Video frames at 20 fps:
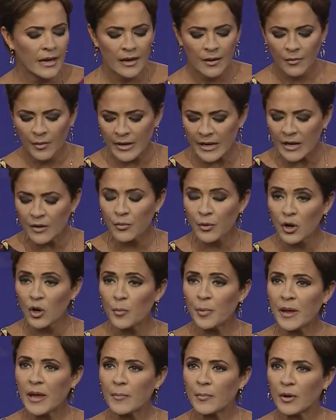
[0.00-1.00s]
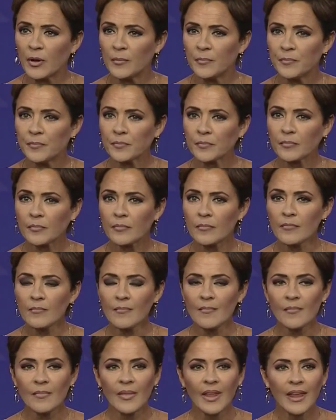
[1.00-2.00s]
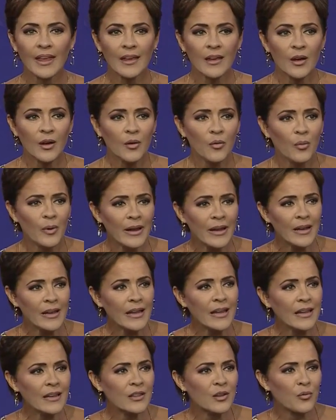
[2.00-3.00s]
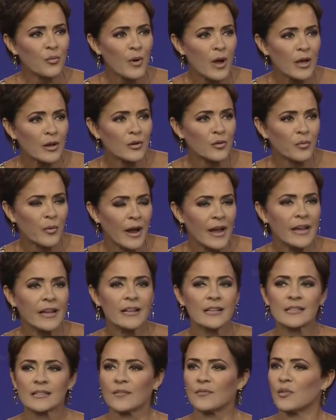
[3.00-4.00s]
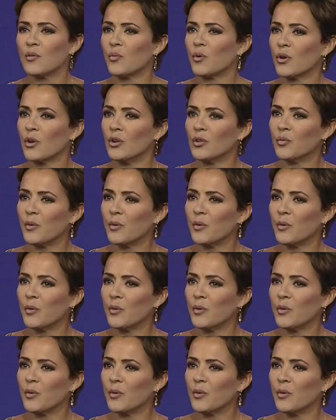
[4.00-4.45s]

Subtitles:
We need real people. We need the Ronald Reagans of the world.